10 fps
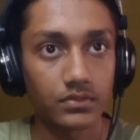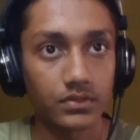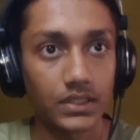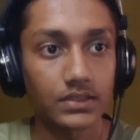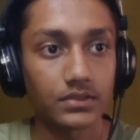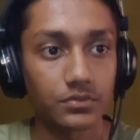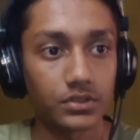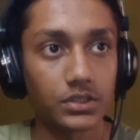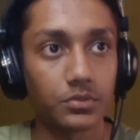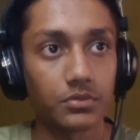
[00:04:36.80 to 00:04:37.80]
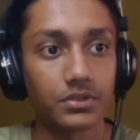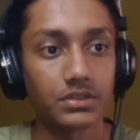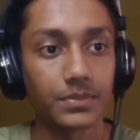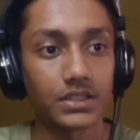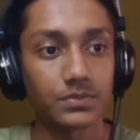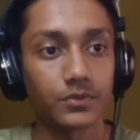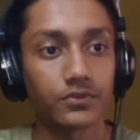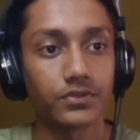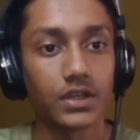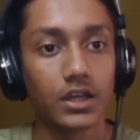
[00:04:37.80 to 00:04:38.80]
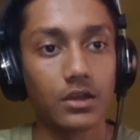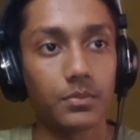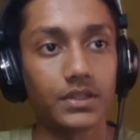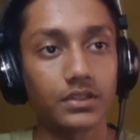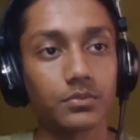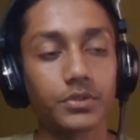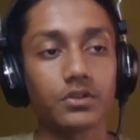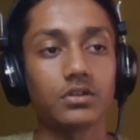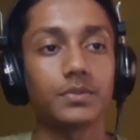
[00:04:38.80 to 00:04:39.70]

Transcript: Yes, rook d1 was the best move by the computer,